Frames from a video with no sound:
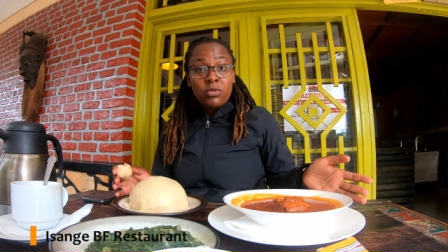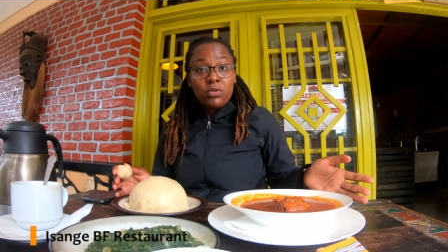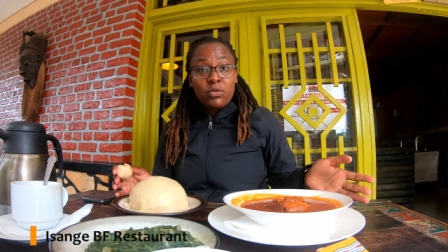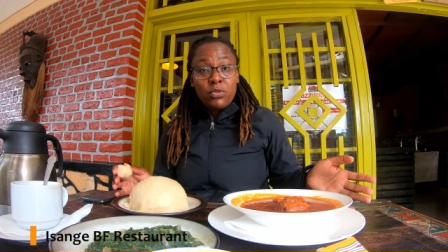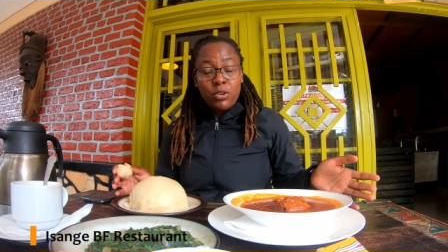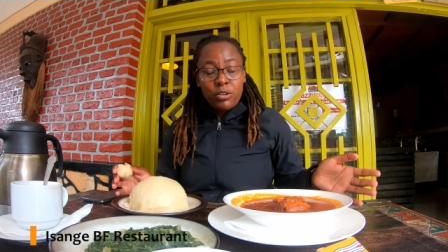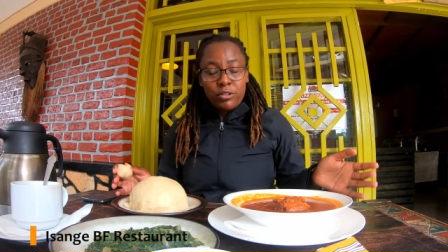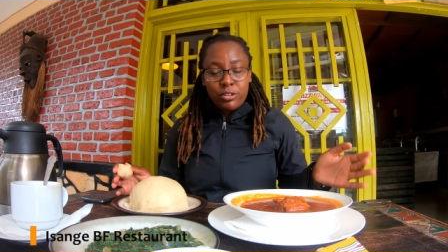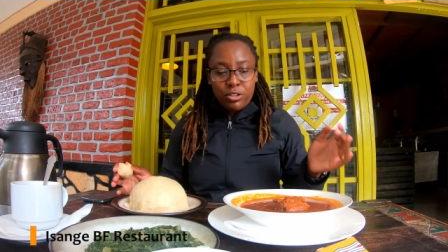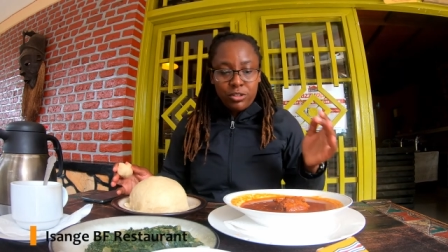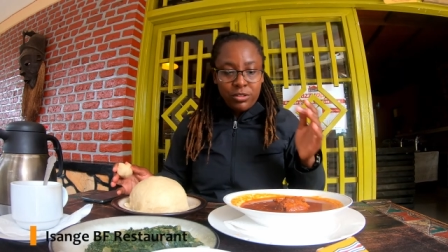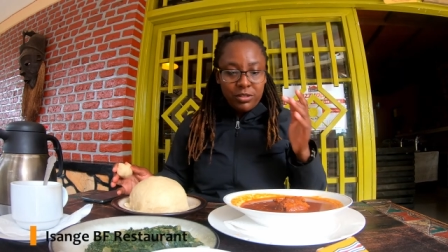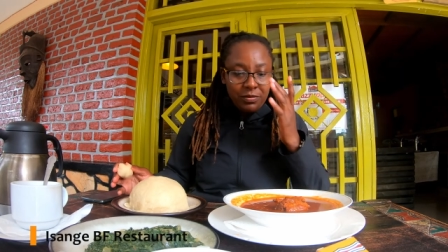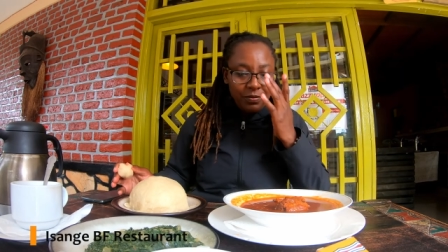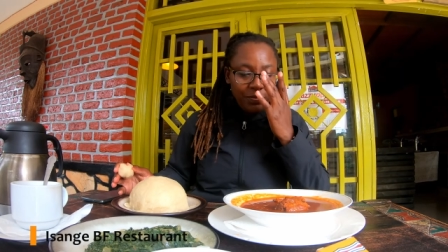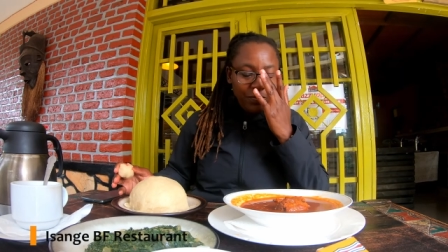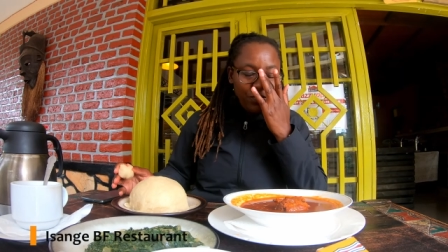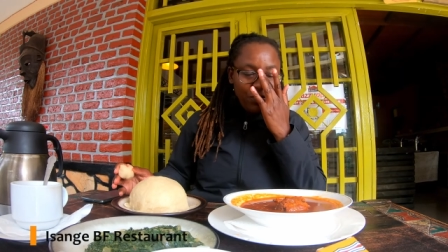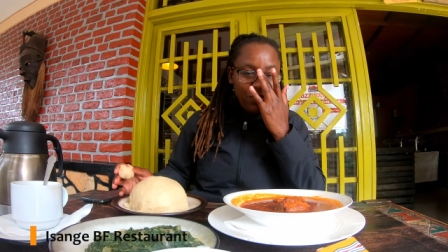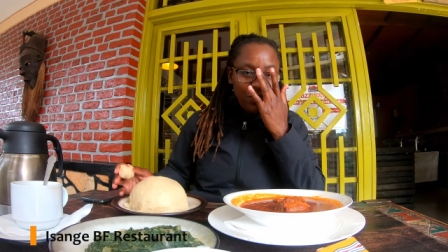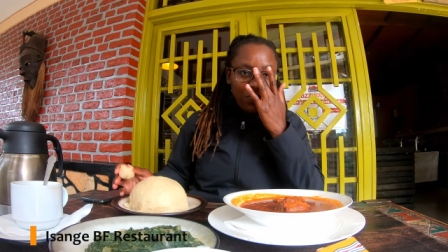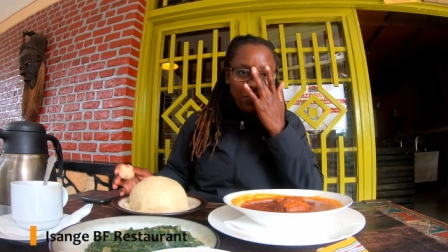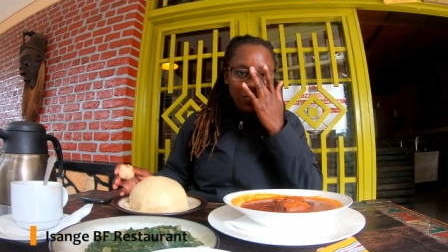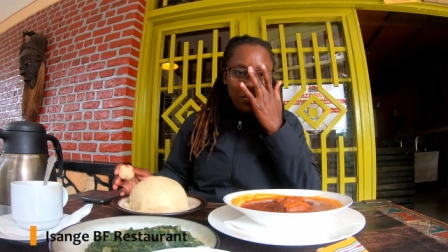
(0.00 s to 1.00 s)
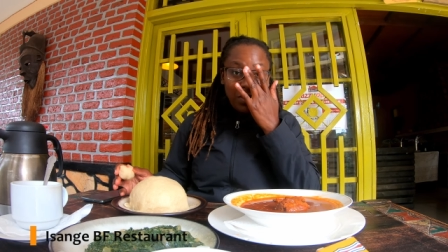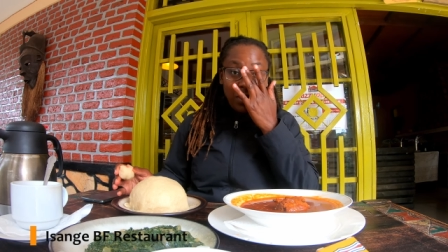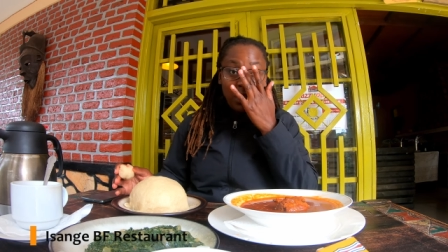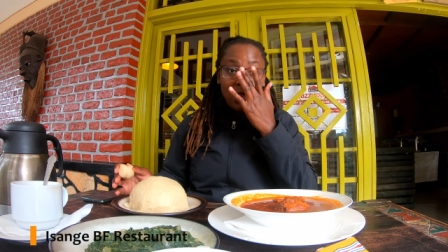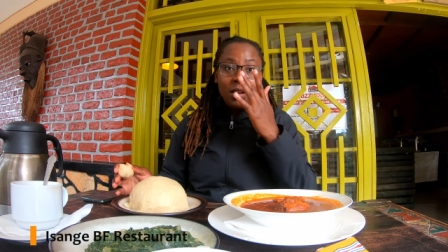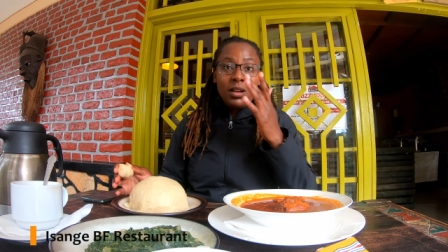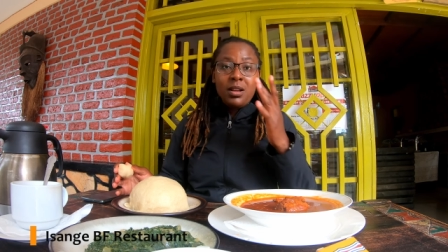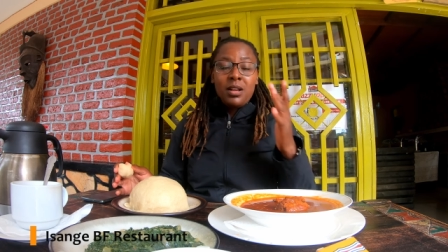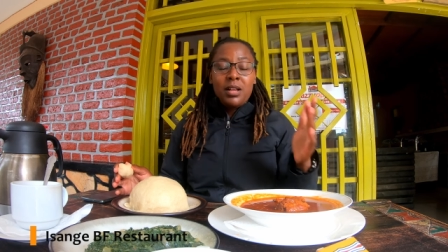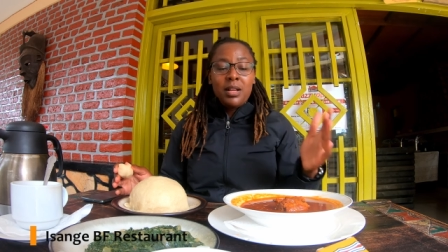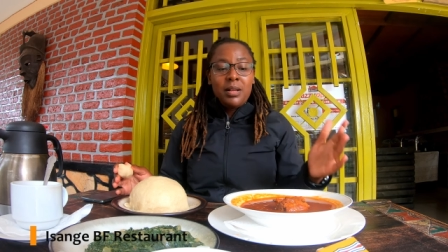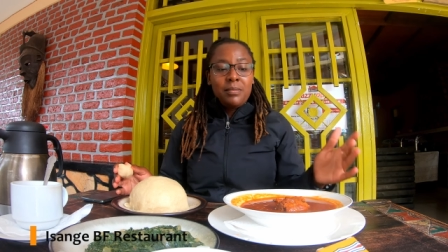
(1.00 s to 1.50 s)
version
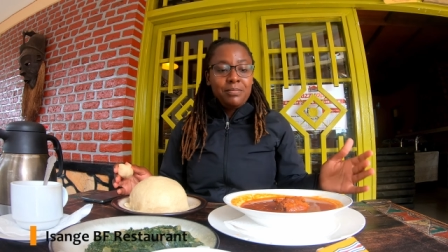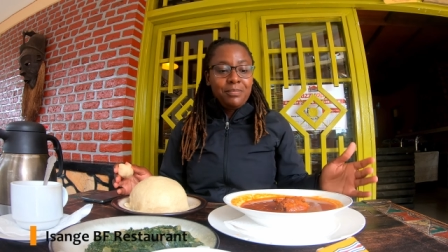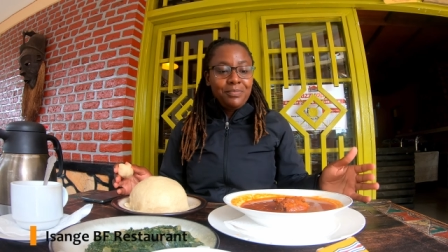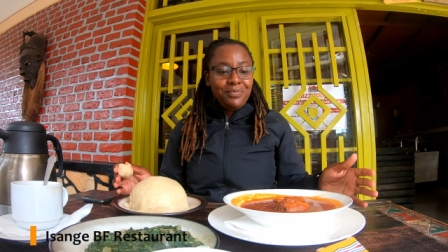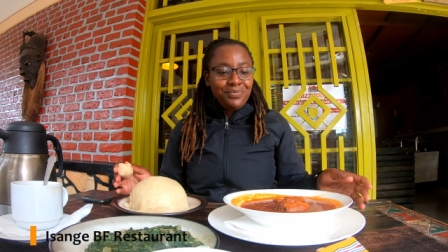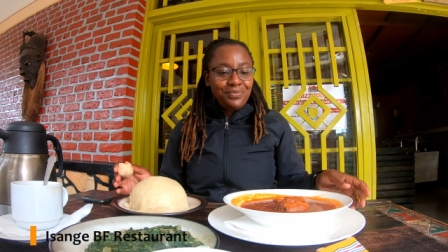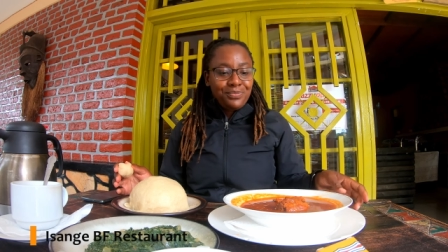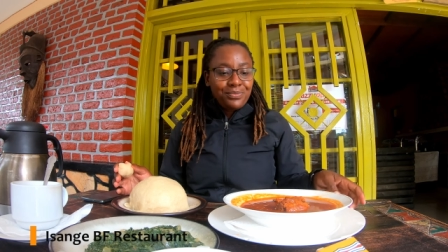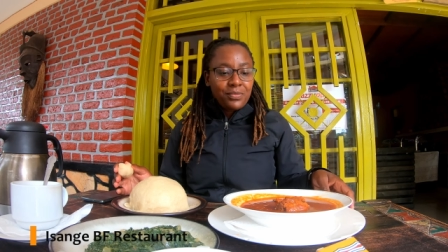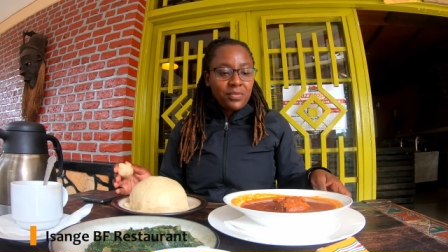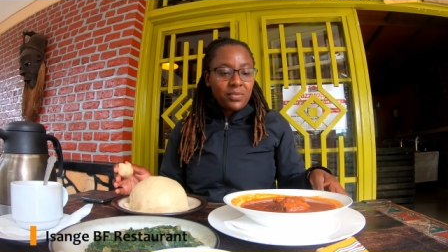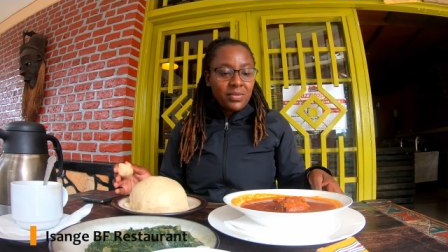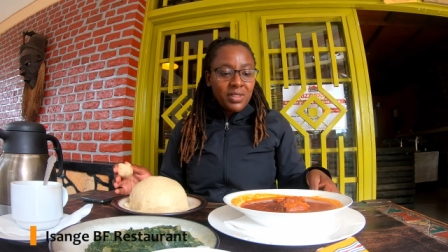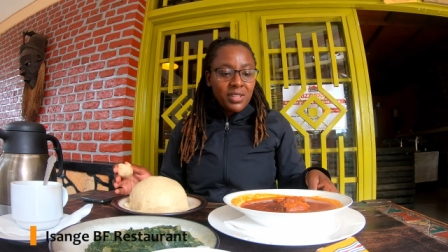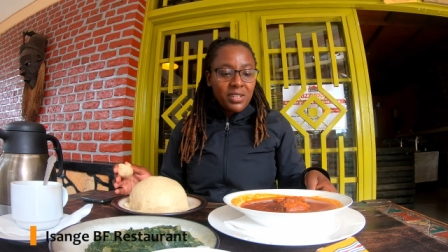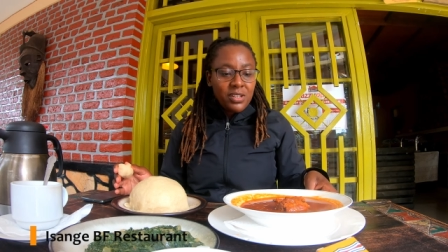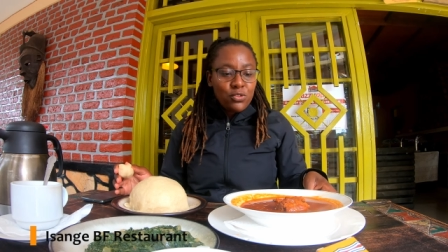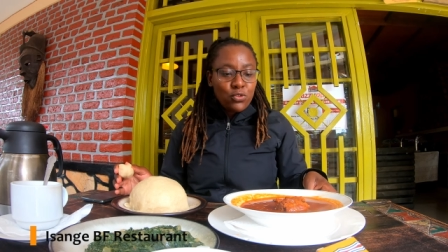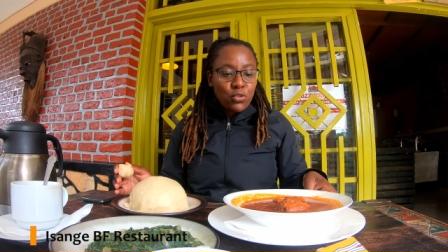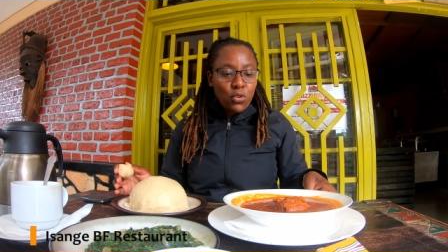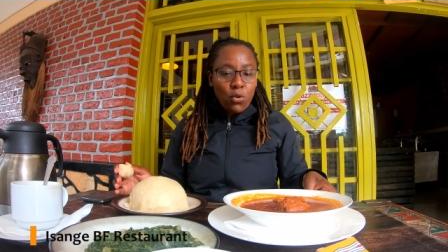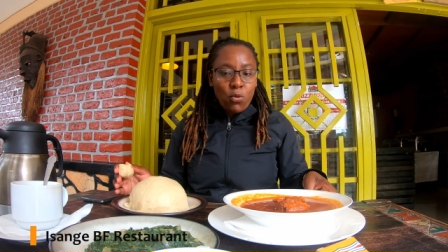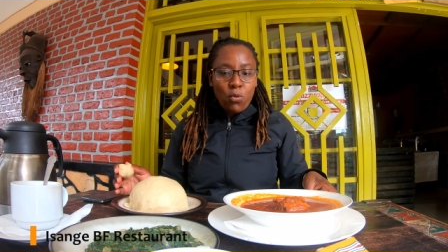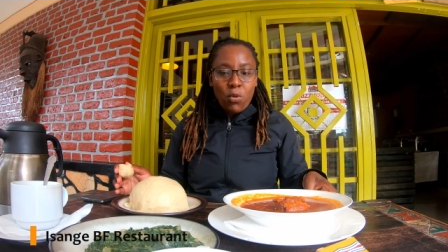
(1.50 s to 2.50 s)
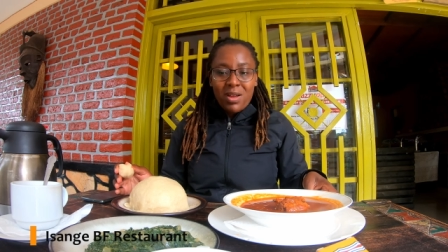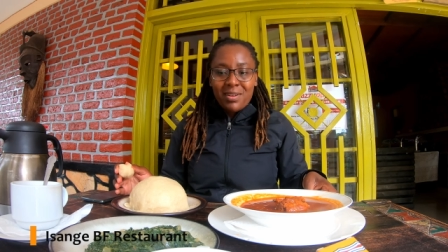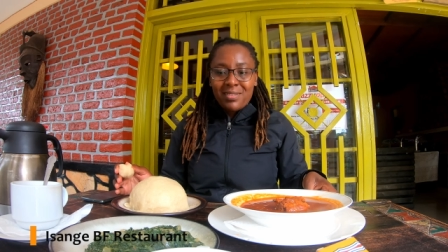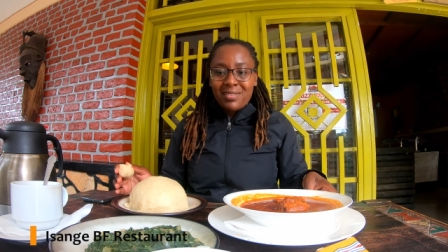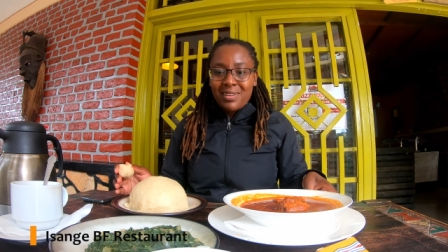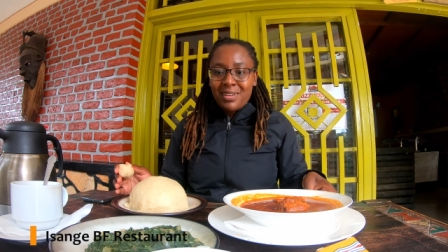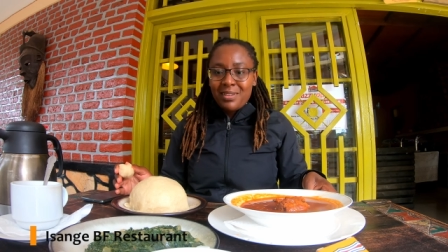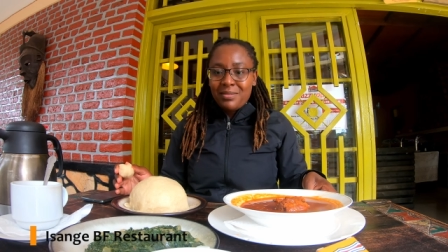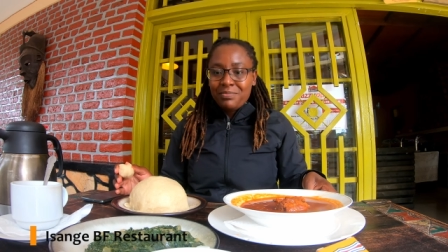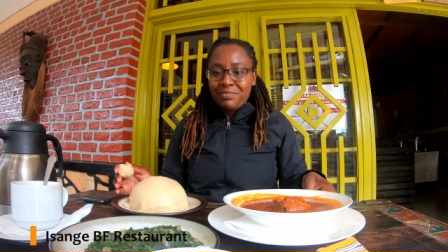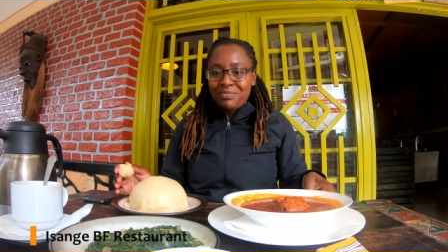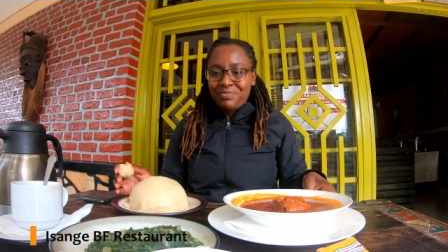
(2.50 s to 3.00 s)
um, in
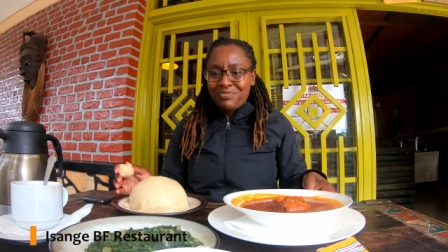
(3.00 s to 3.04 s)
Rwanda.